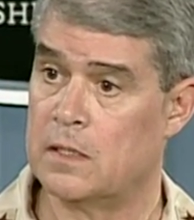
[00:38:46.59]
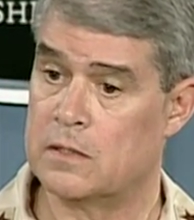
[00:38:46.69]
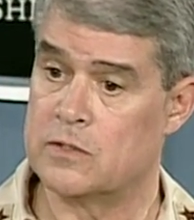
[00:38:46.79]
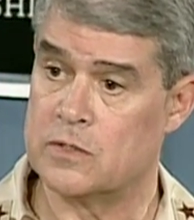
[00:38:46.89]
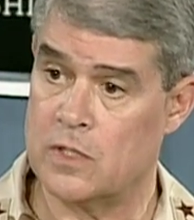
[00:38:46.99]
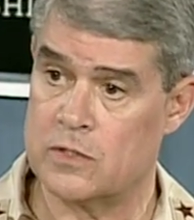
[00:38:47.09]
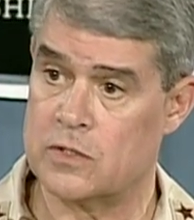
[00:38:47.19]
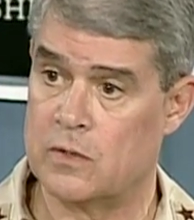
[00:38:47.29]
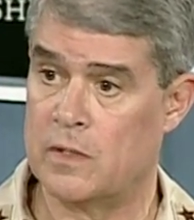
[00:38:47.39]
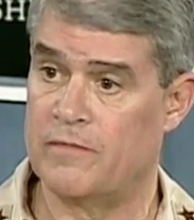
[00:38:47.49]
This is
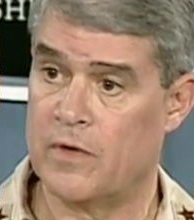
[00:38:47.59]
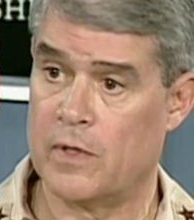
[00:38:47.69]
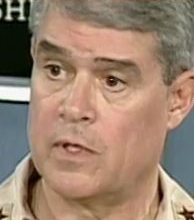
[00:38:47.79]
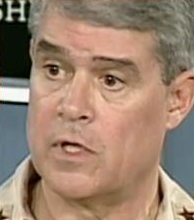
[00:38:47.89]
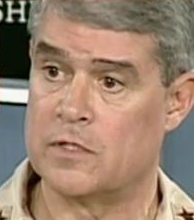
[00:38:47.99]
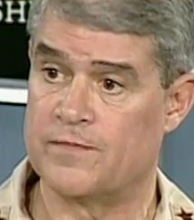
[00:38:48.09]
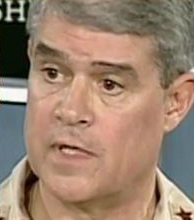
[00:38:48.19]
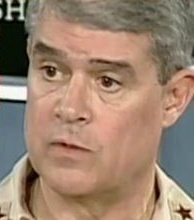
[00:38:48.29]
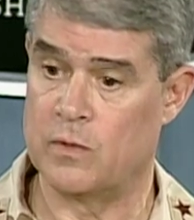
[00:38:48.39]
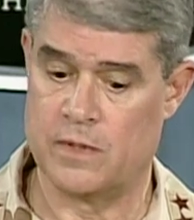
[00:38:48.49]
also a very large
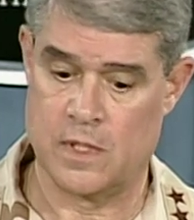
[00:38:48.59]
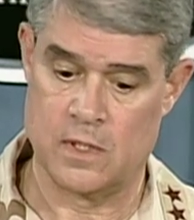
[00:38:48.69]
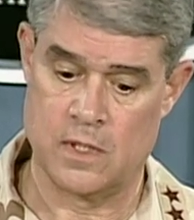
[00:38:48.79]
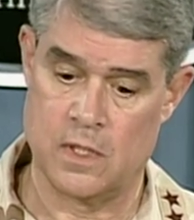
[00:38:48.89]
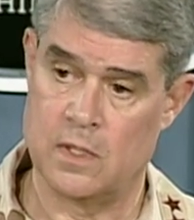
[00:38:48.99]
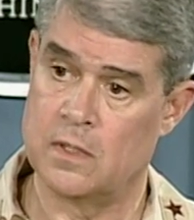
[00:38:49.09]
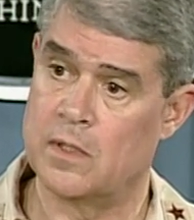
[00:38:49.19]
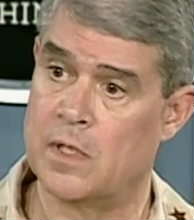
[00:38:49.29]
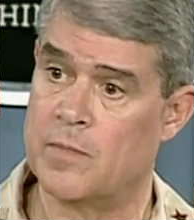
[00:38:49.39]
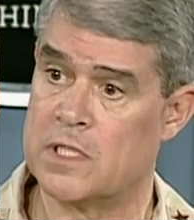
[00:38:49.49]
fight within the
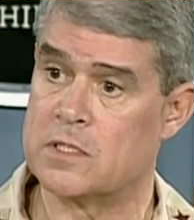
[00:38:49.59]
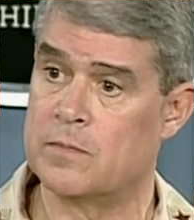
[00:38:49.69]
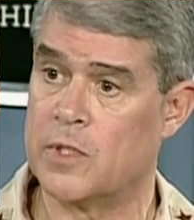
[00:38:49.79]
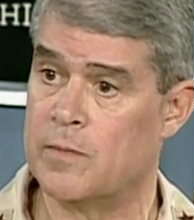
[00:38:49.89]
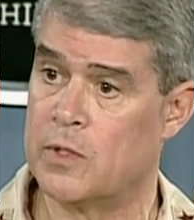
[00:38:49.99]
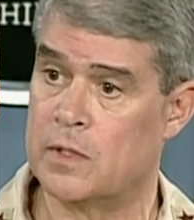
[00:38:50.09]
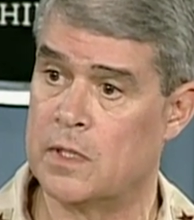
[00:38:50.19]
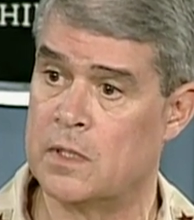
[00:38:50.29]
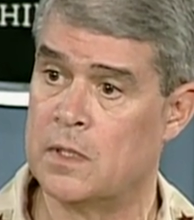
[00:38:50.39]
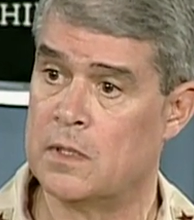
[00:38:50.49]
uh, Muslim
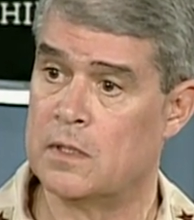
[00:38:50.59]
community